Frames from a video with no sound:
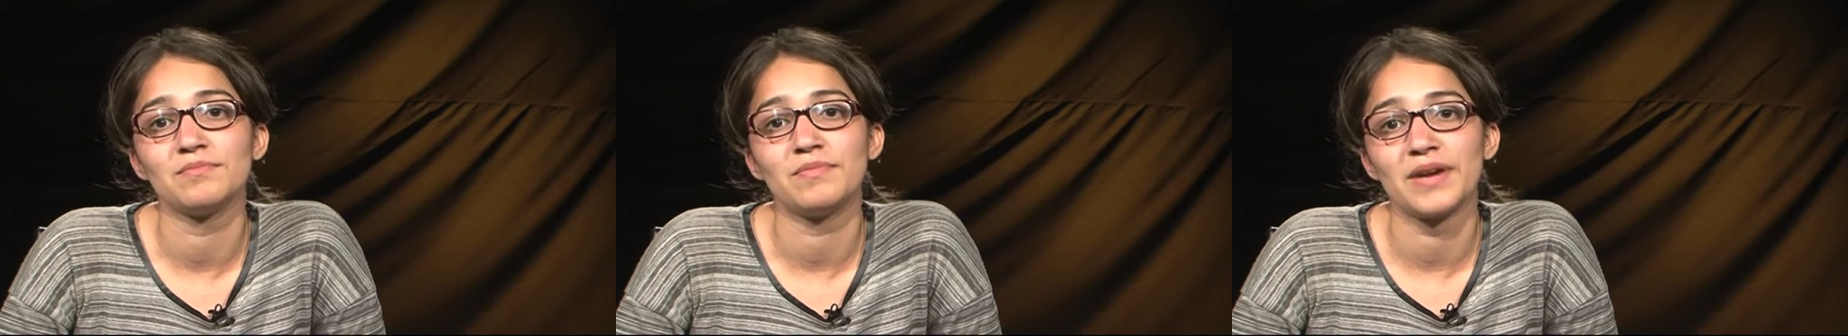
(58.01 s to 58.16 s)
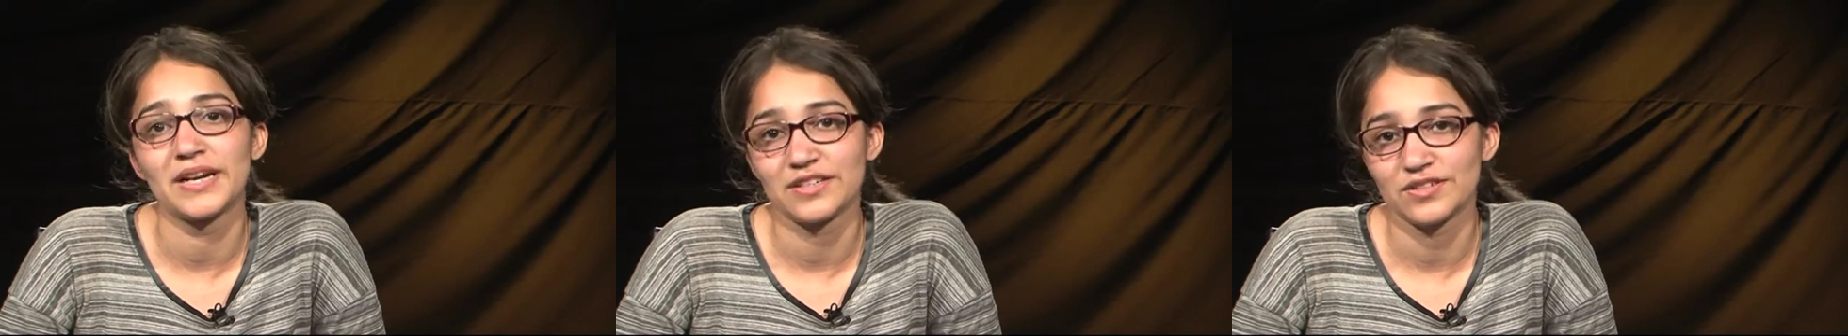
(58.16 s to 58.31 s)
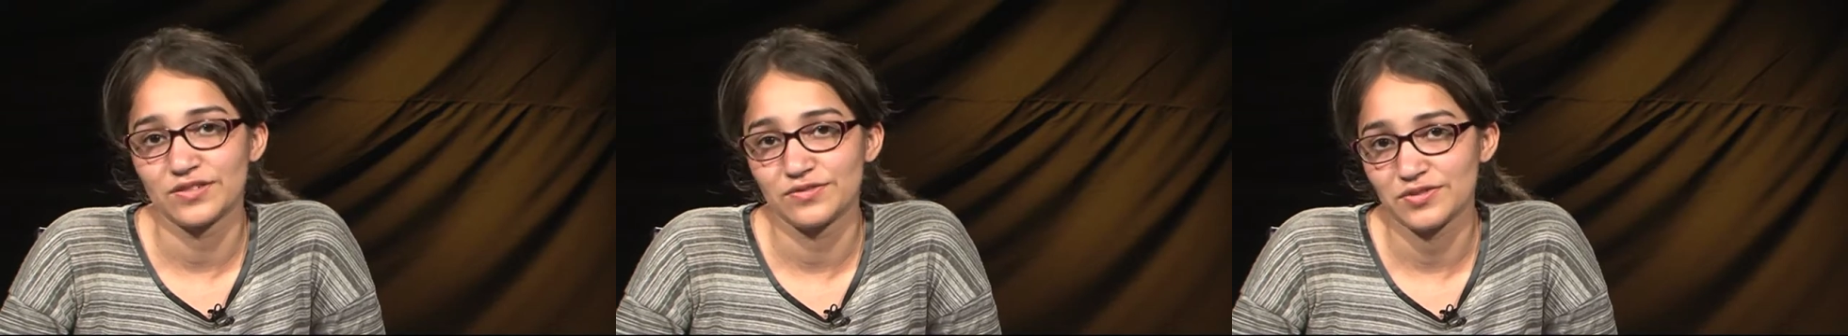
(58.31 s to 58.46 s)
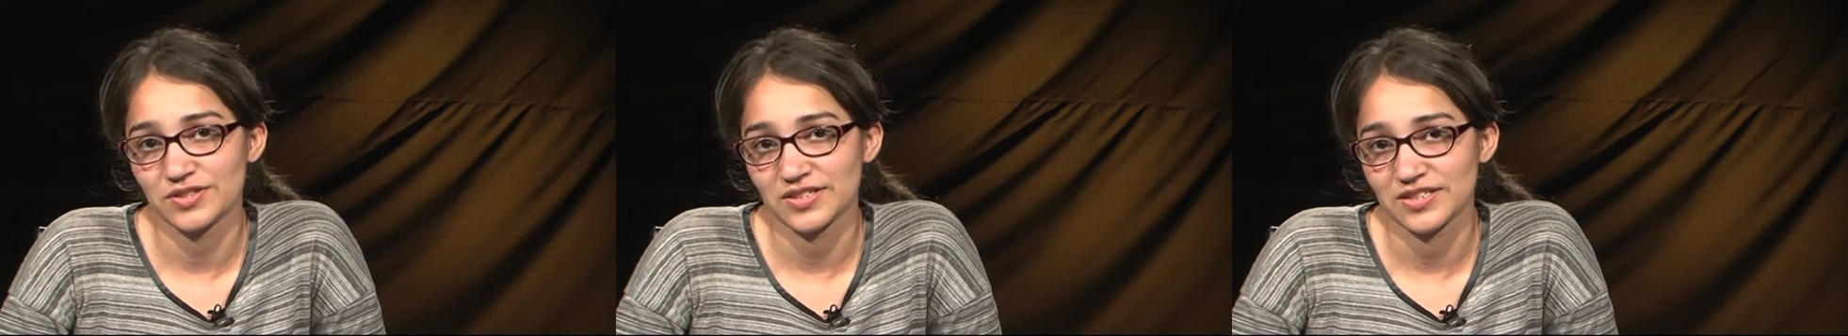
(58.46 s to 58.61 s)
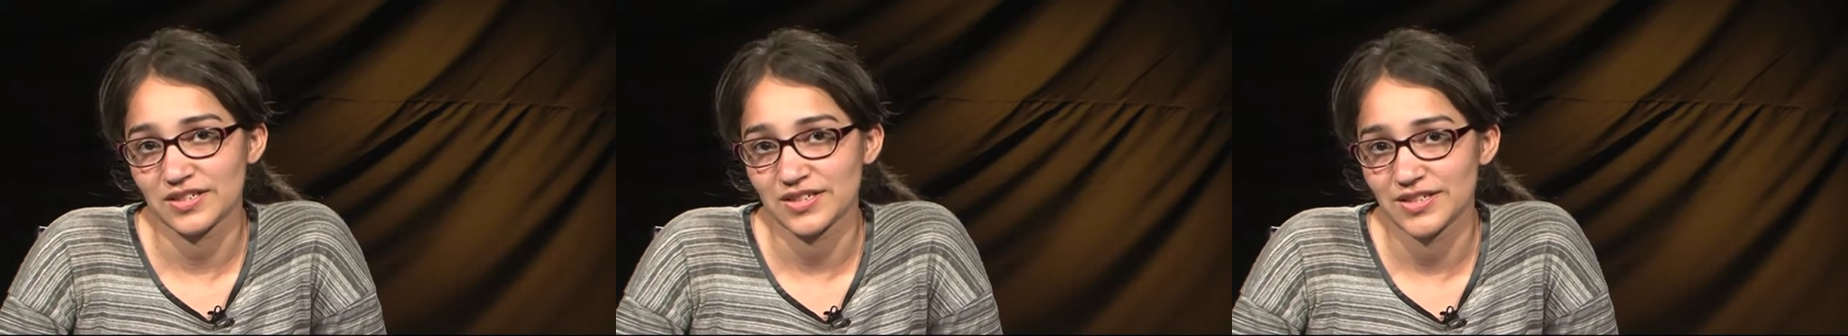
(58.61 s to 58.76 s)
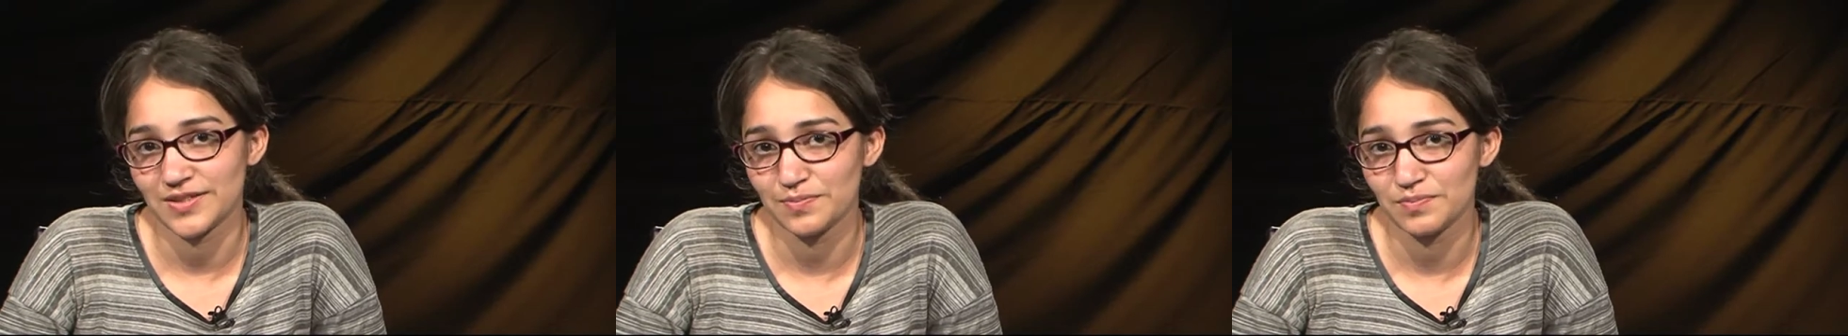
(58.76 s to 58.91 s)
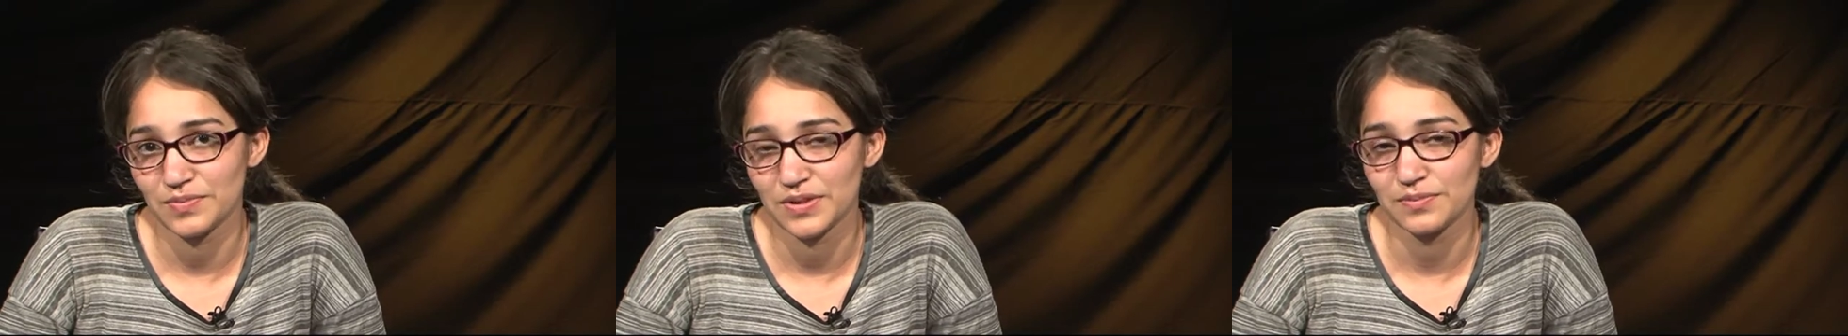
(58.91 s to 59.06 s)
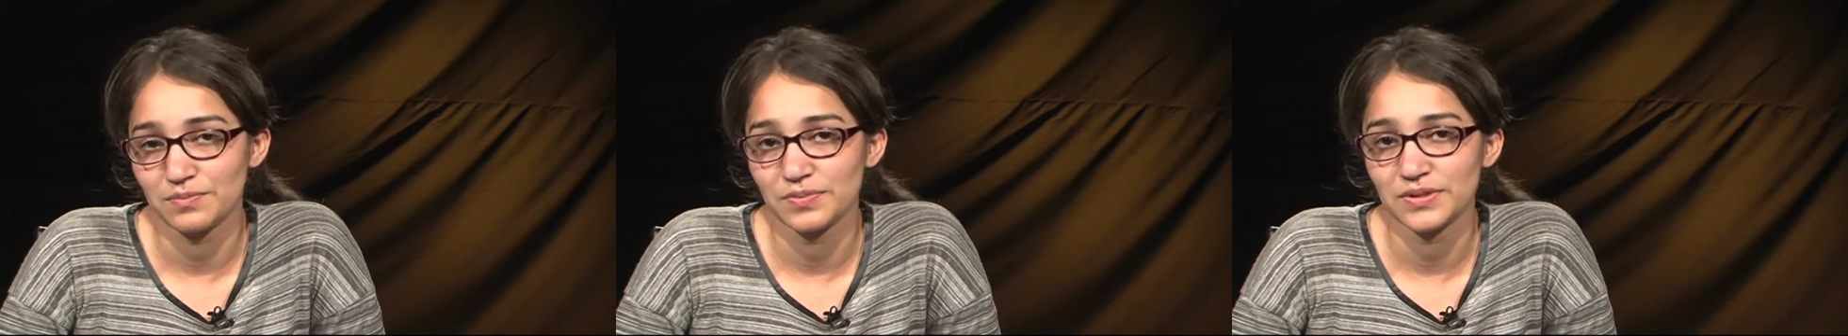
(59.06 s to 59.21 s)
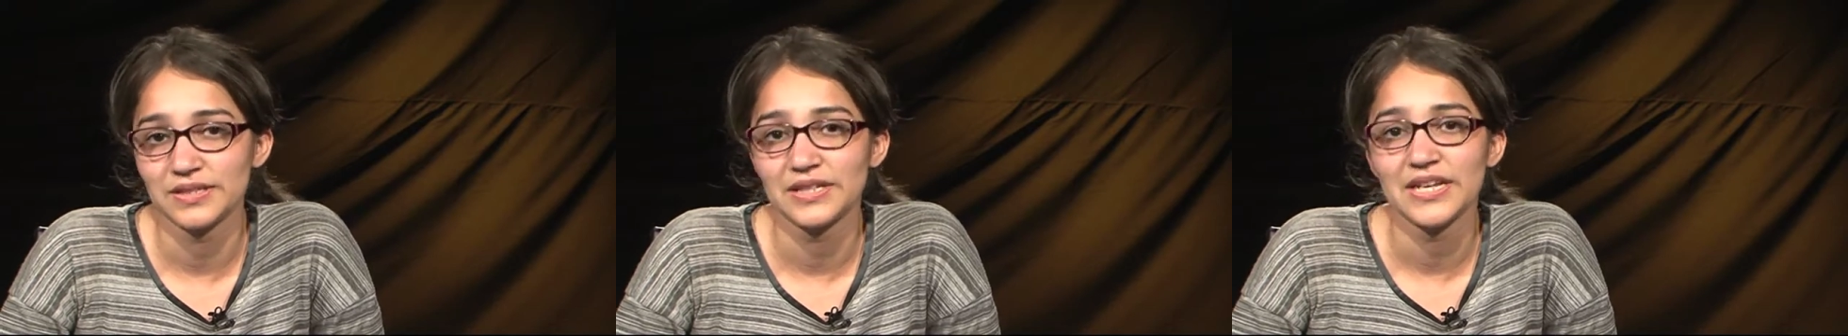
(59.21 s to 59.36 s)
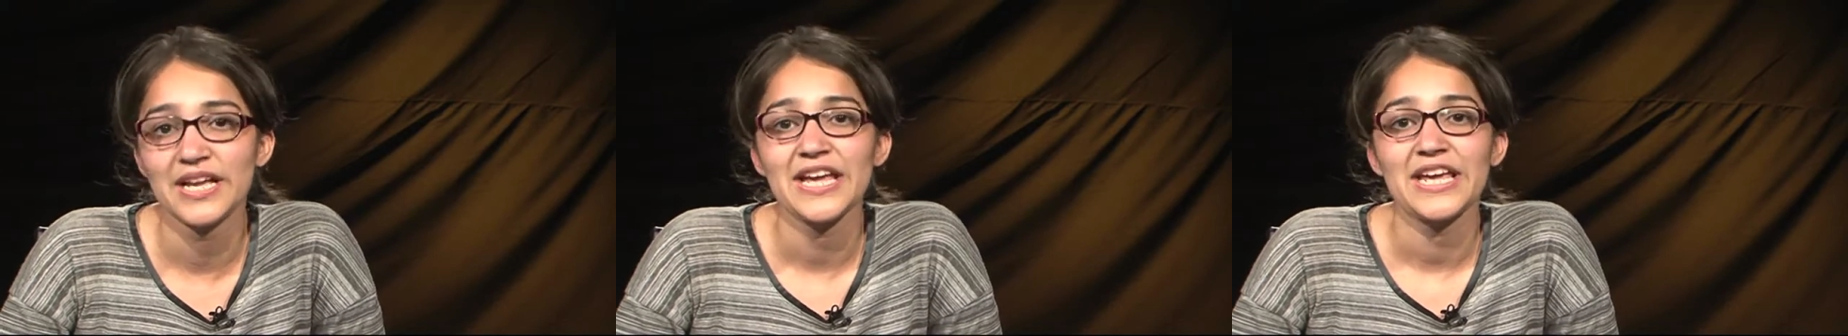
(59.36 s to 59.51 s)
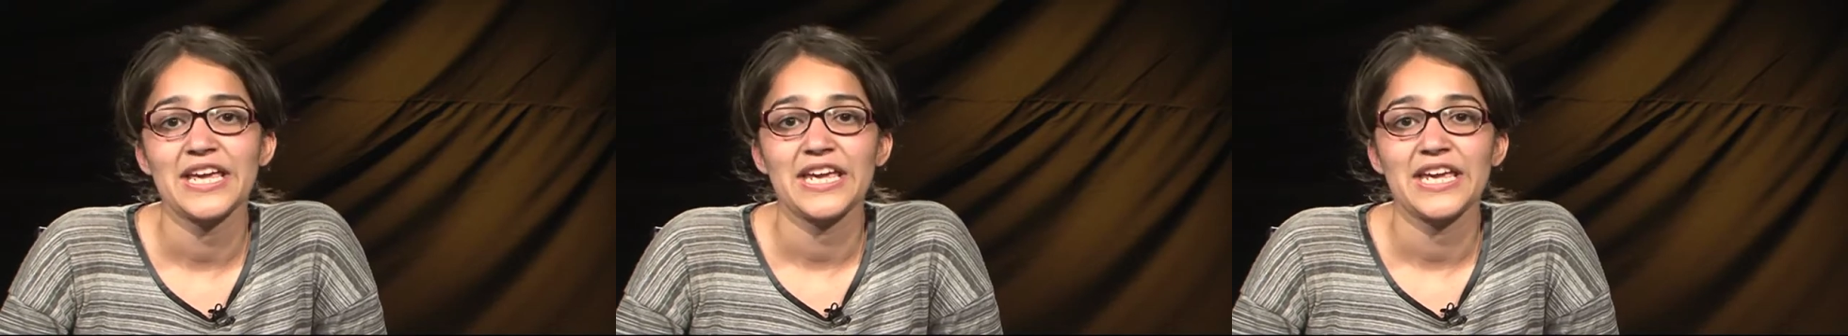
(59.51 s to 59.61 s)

better for certain people,